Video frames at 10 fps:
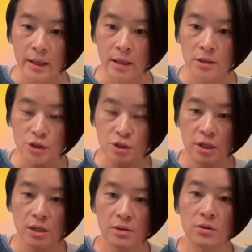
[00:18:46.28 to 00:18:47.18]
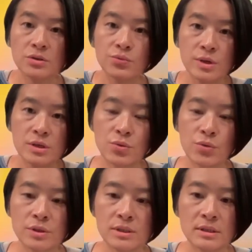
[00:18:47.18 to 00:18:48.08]
and share those
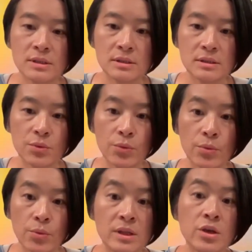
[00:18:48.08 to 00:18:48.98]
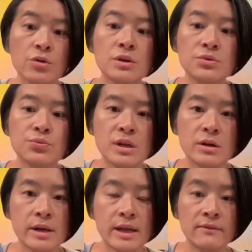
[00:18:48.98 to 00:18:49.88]
resources with curious
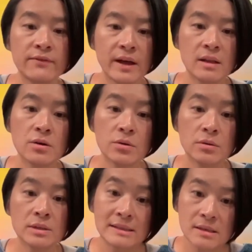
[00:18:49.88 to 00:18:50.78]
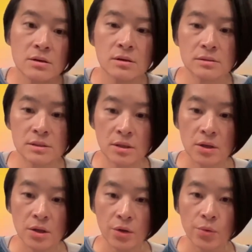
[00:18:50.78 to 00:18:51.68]
readers and fellow seekers
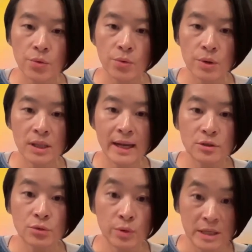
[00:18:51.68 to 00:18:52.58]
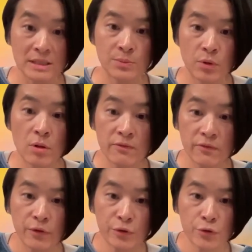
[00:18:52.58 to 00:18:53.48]
who would like to explore
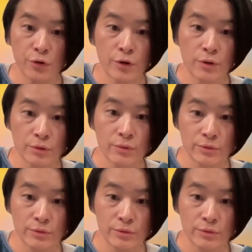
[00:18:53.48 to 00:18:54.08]
further.